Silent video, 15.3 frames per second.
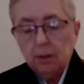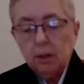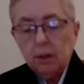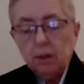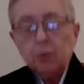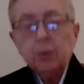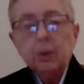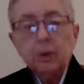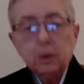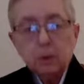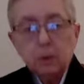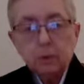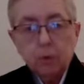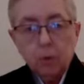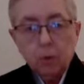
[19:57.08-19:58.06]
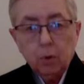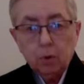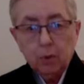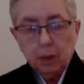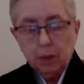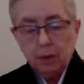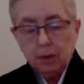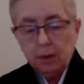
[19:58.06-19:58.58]

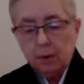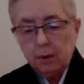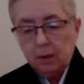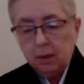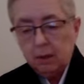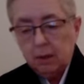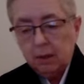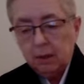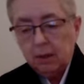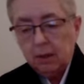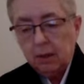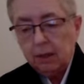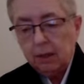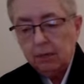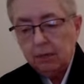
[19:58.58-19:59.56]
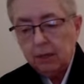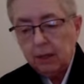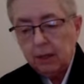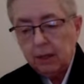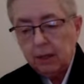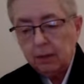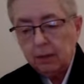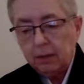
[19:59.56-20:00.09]
transforming life and
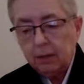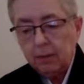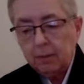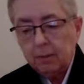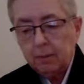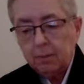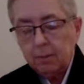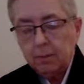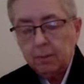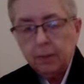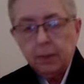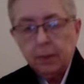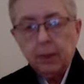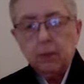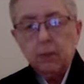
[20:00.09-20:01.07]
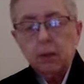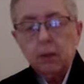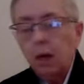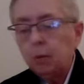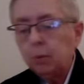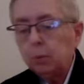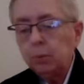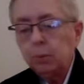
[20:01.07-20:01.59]
death,
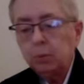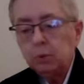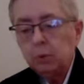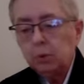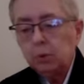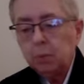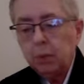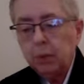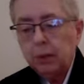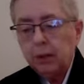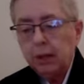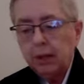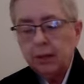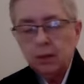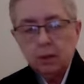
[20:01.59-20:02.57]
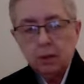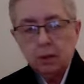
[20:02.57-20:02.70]
not pulled by likes and